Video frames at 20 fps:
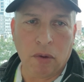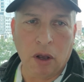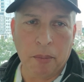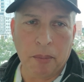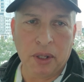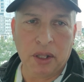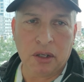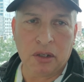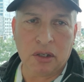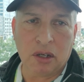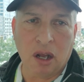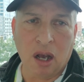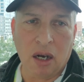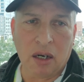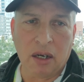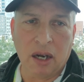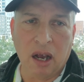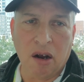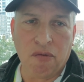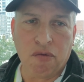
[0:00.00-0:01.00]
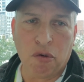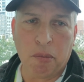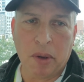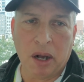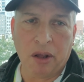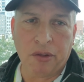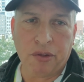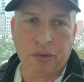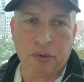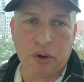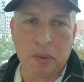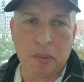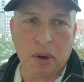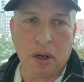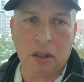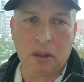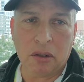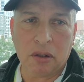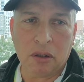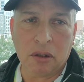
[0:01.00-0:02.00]
I'm in the stock now for about 3
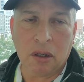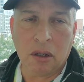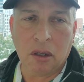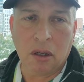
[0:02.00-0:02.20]
months.